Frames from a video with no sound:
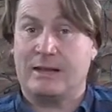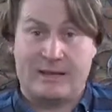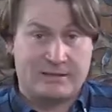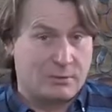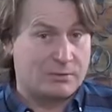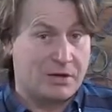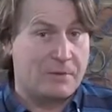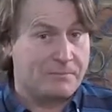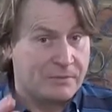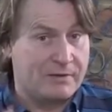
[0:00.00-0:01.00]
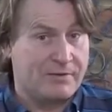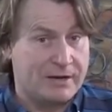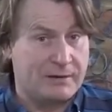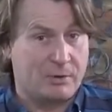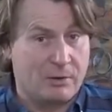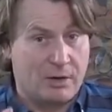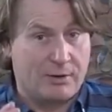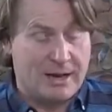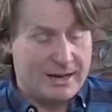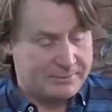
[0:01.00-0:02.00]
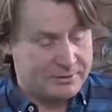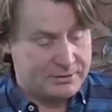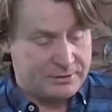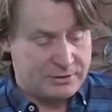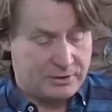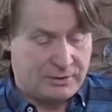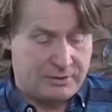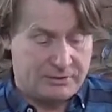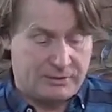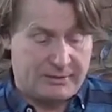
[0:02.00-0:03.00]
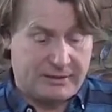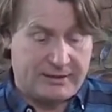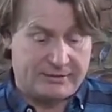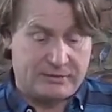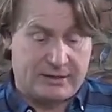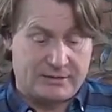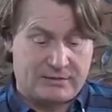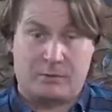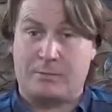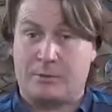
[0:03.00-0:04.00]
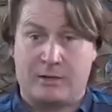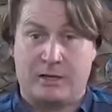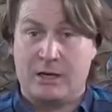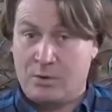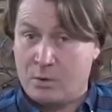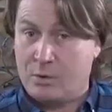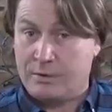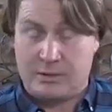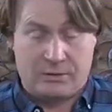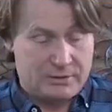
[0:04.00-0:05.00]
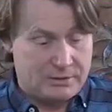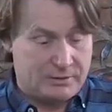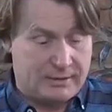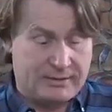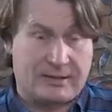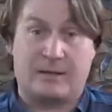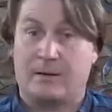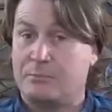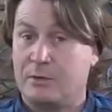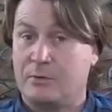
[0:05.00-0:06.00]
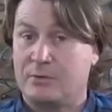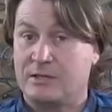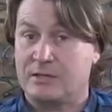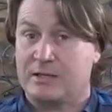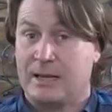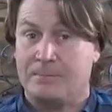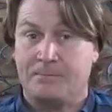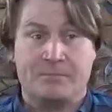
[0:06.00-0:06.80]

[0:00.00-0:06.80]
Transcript: It is also available on Amazon too, so I think that's great. So if you want to pre-order, you can do that. I think they've got a pre-order discount.